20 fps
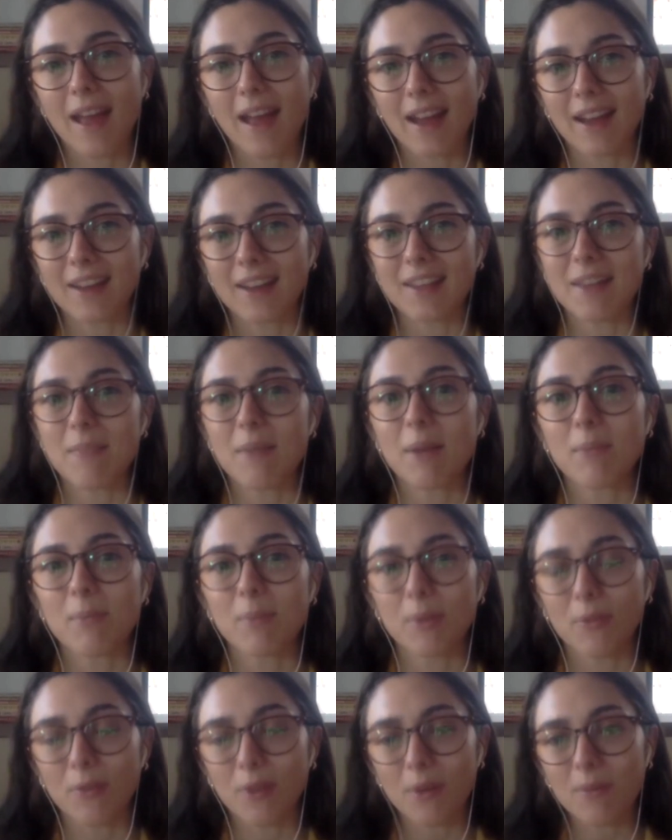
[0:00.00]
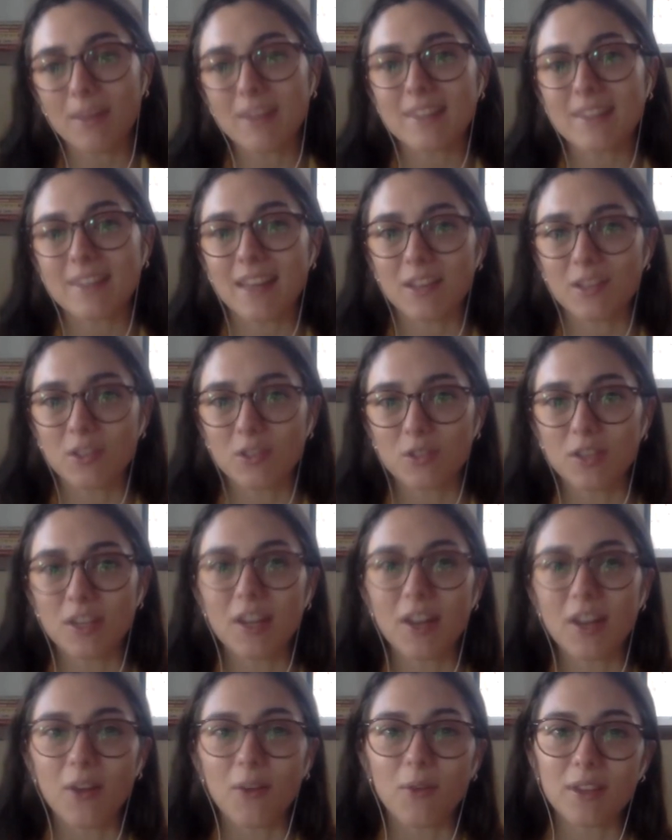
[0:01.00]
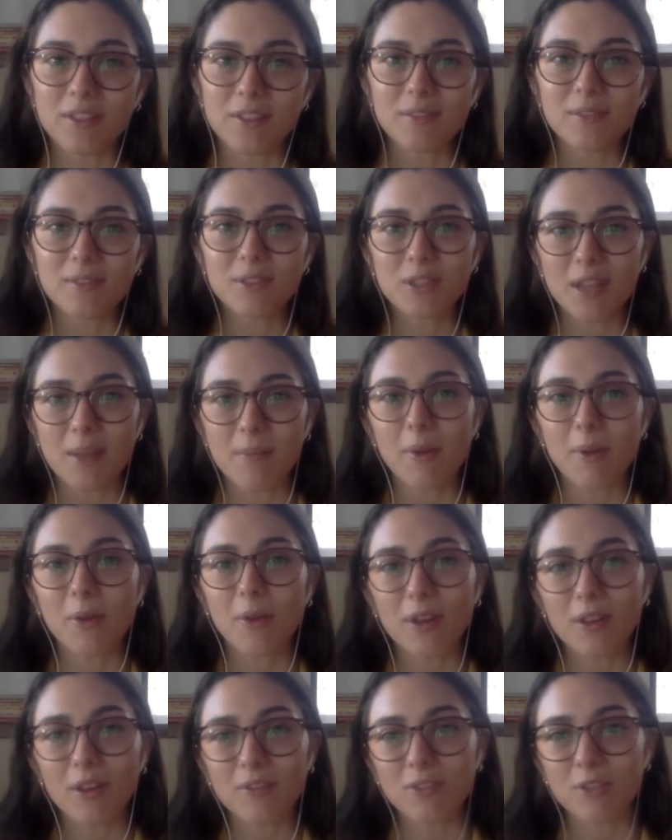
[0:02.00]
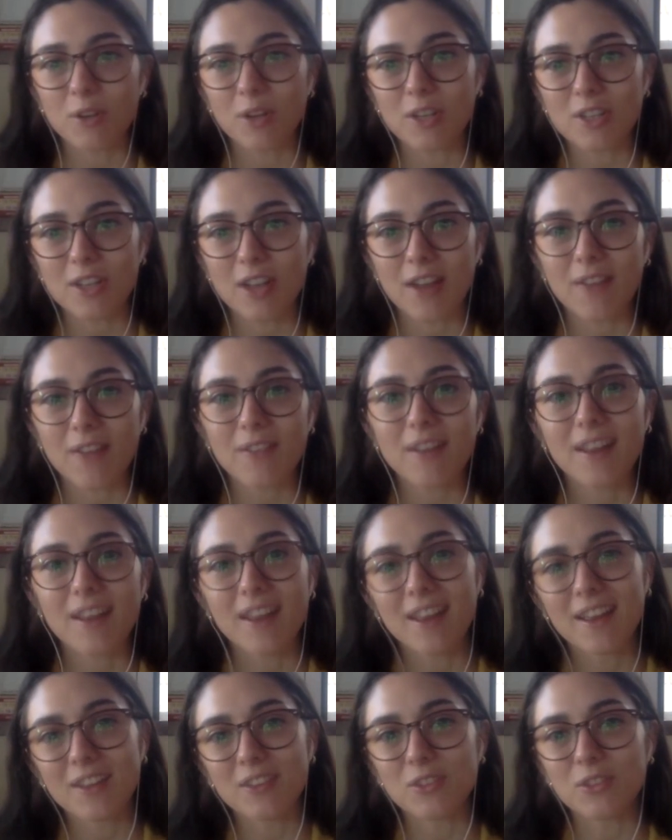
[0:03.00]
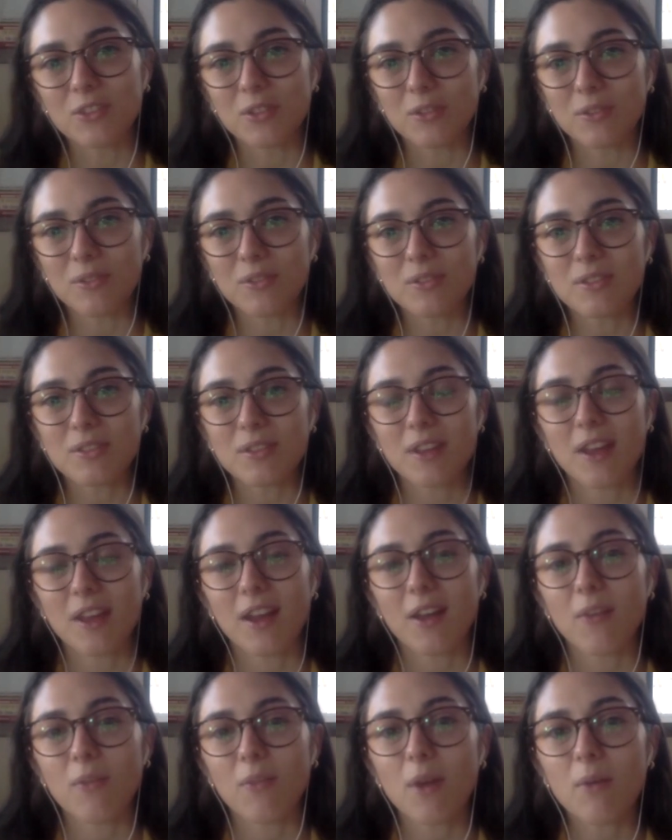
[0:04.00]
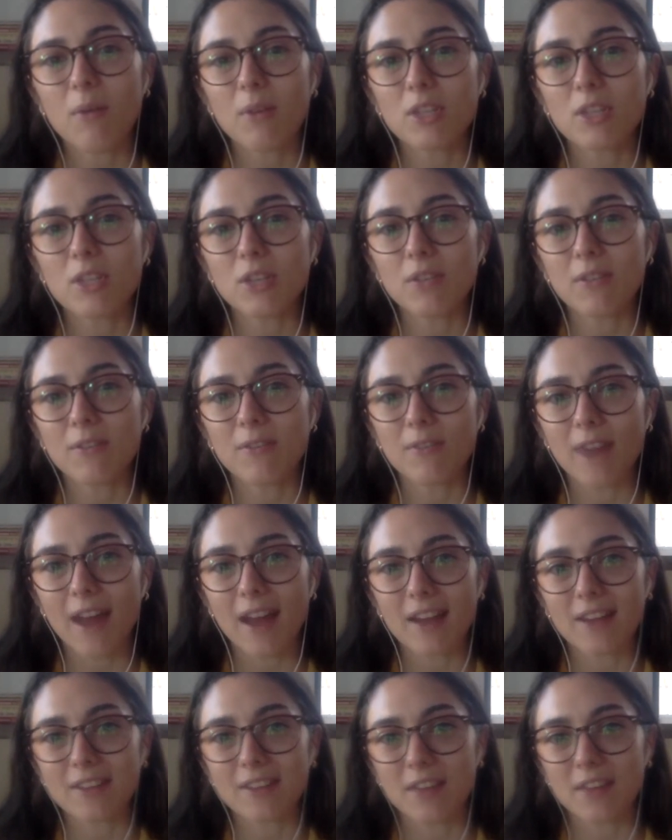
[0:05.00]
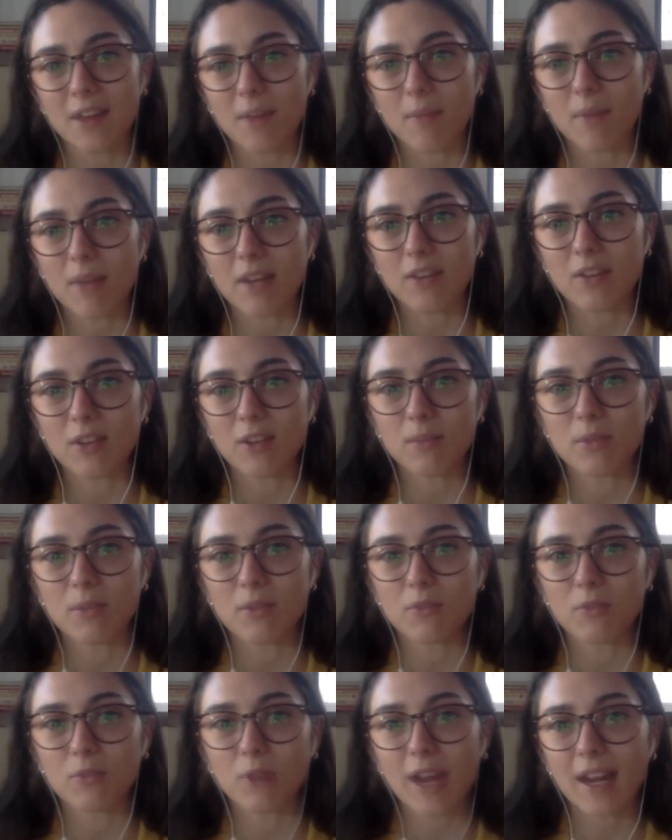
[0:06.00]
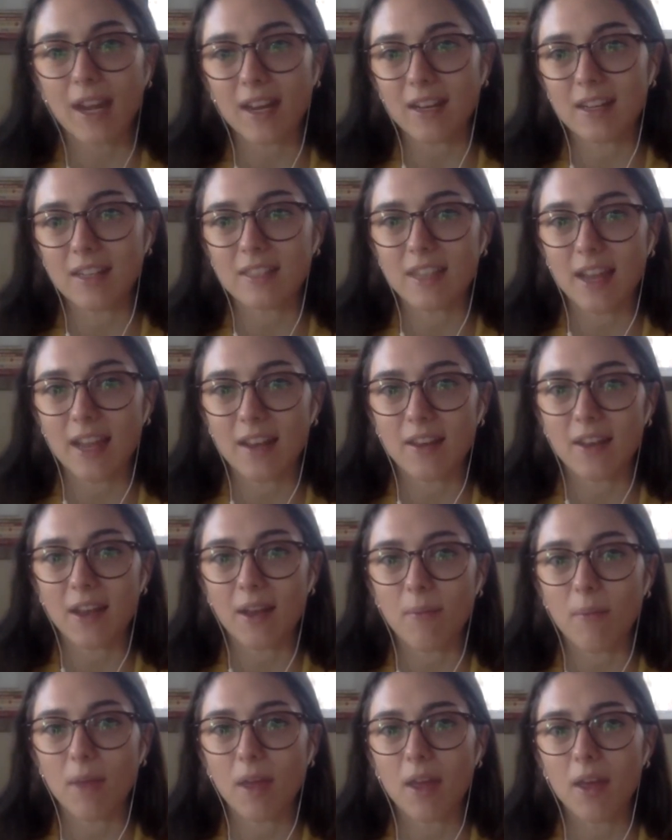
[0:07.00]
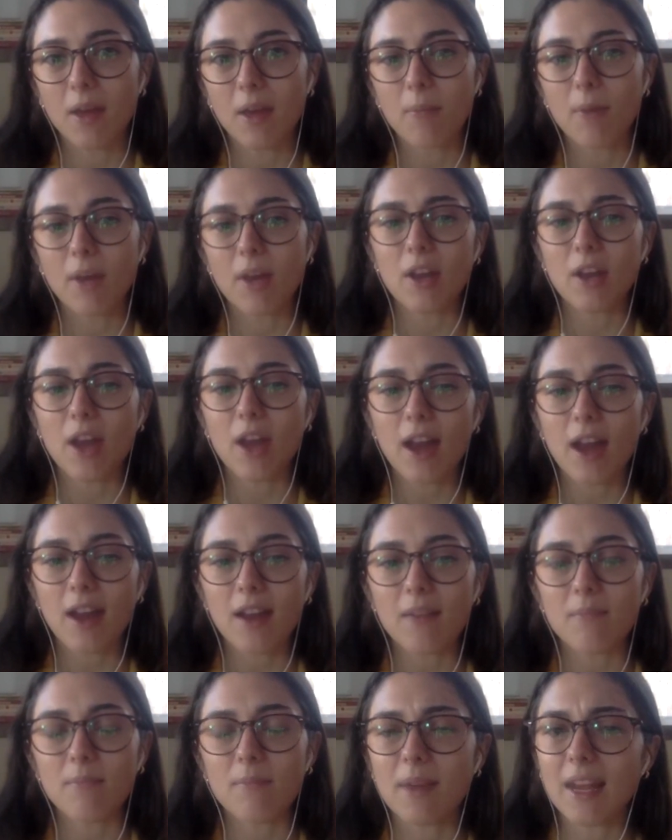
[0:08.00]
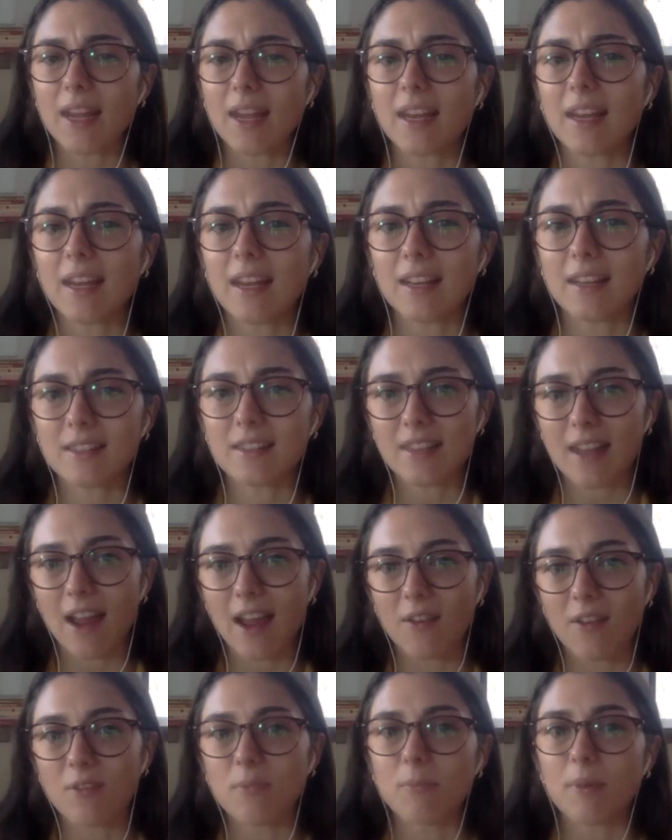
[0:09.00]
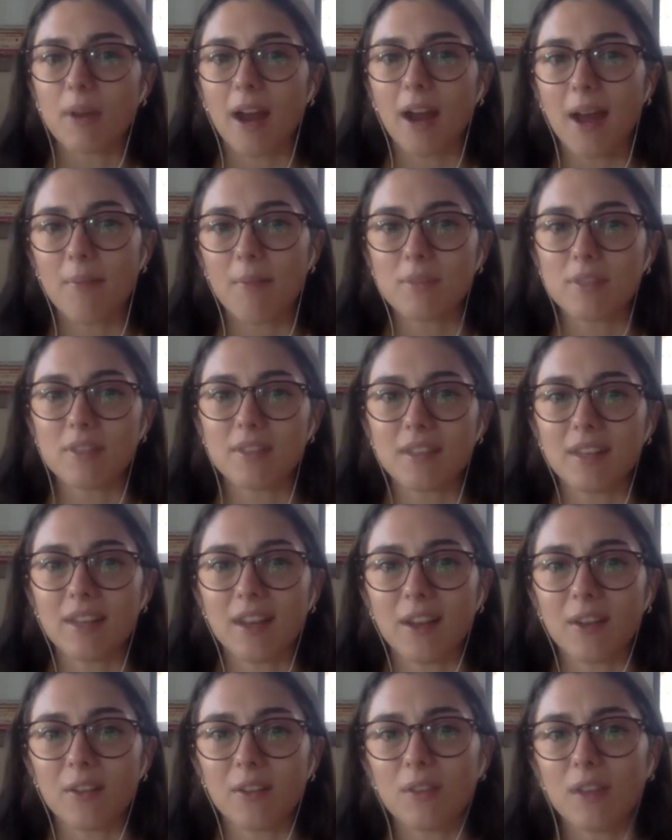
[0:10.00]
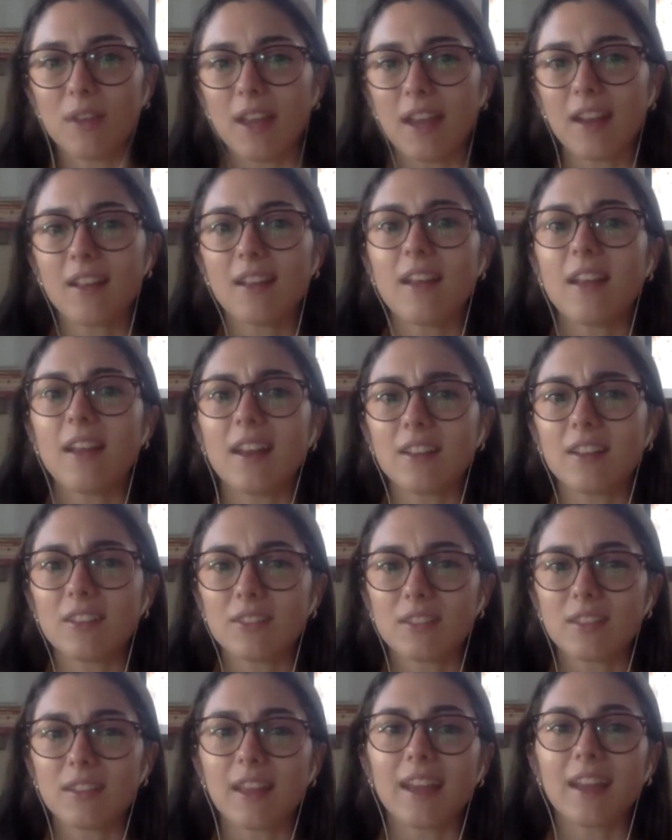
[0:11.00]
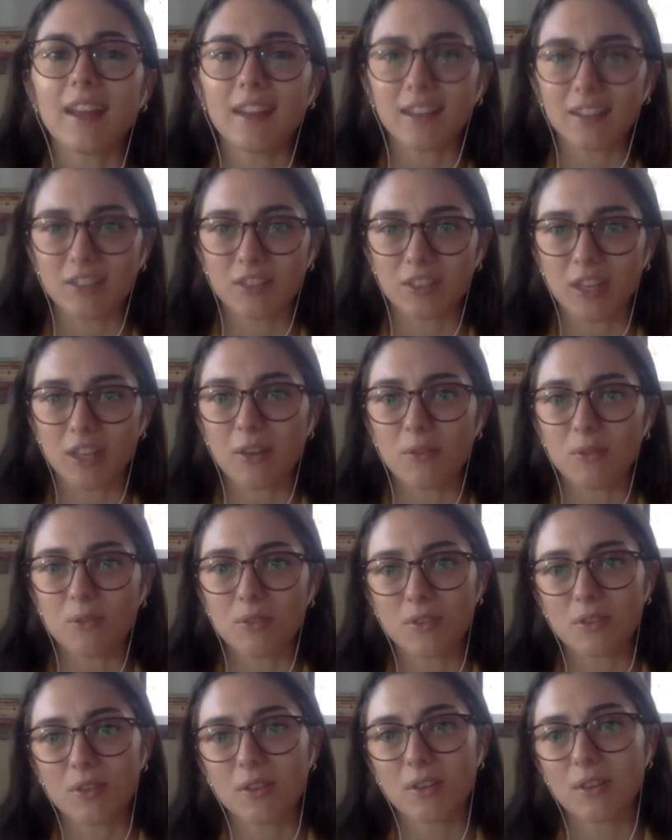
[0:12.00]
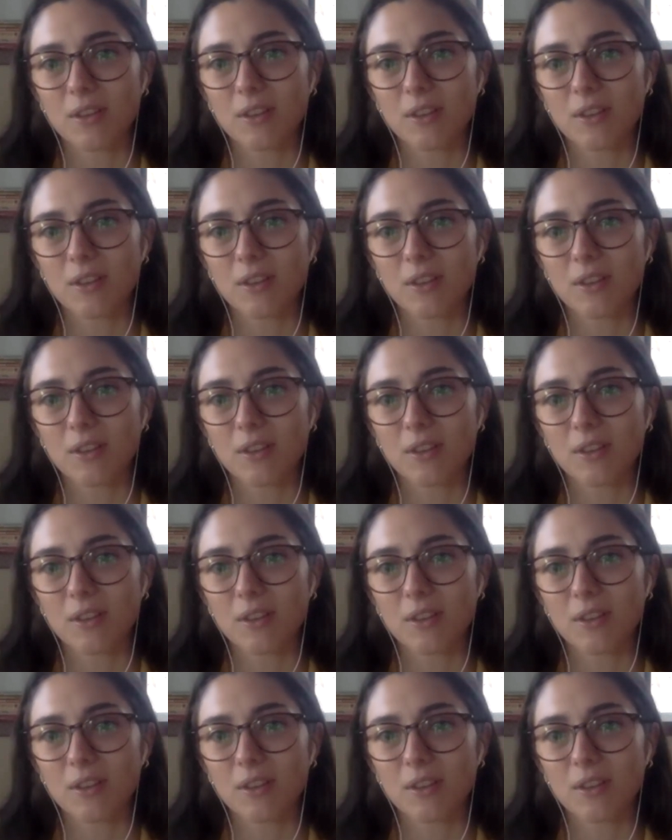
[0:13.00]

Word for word: academic performance that, you know, is typical of Georgetown students, what would you advise them in terms of writing an addendum, but not making it sound perhaps, you know, like an excuse?